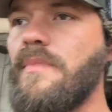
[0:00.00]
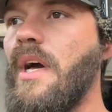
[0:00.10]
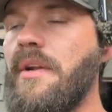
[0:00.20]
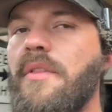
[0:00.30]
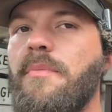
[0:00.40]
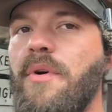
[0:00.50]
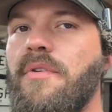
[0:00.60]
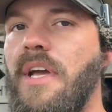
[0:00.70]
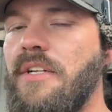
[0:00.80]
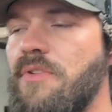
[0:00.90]
another
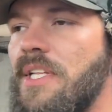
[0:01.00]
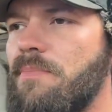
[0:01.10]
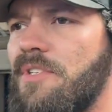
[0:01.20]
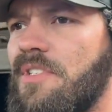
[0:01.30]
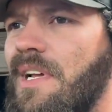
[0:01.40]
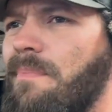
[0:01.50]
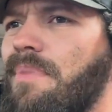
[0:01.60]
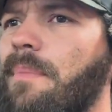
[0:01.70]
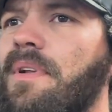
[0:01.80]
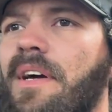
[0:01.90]
motor and transmission. I'm
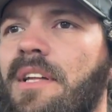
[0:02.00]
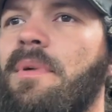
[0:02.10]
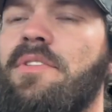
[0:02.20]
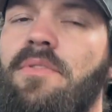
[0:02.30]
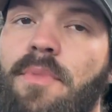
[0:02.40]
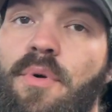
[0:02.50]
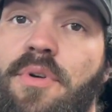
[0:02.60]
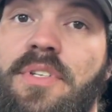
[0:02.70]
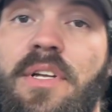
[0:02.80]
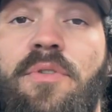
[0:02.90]
probably not going to mess with the motor
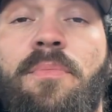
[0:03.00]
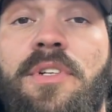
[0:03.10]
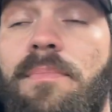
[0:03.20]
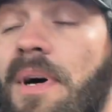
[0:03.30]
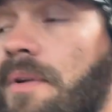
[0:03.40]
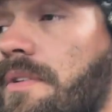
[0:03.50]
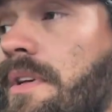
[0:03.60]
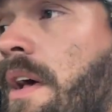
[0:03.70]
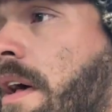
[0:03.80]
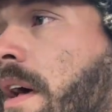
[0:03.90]
because I don't know much about it,
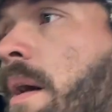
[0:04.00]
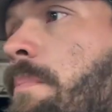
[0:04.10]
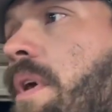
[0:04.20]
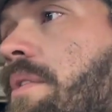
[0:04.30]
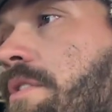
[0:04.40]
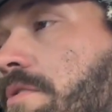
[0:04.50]
but the